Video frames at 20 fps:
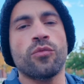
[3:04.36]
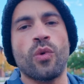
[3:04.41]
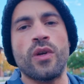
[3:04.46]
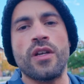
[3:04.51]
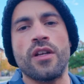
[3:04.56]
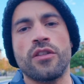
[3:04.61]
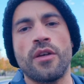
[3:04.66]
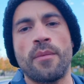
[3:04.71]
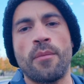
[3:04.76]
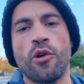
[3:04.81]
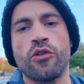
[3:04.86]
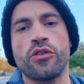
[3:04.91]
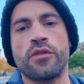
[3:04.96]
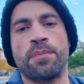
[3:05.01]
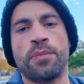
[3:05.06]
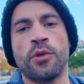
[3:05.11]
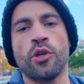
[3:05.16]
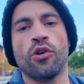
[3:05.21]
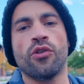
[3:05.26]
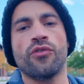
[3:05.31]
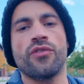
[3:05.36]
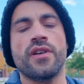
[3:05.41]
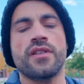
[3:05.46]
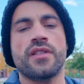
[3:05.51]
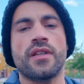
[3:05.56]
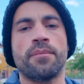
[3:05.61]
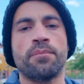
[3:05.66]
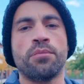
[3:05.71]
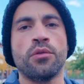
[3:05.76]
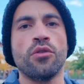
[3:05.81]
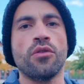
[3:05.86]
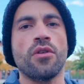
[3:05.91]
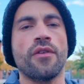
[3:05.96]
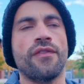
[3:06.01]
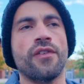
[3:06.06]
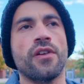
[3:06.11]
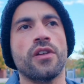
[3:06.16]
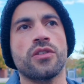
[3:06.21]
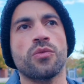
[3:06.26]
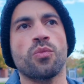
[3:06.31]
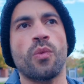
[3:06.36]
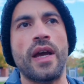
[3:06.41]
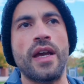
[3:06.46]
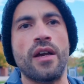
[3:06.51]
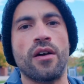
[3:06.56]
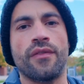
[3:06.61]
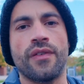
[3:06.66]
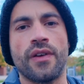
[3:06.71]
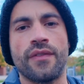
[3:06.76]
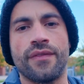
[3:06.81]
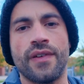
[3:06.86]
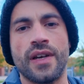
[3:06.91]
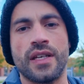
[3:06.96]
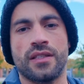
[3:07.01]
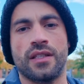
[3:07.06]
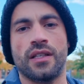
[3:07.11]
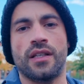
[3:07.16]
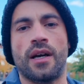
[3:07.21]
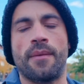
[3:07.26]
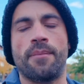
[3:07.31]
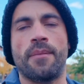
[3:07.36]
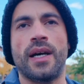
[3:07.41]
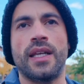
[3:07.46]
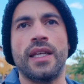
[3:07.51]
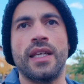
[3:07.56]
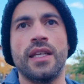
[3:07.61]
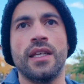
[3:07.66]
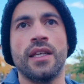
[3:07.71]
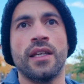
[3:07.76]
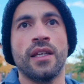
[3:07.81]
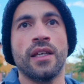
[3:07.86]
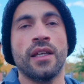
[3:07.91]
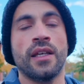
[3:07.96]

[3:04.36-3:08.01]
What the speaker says: one of the most purest and beautifulest way of investing our money,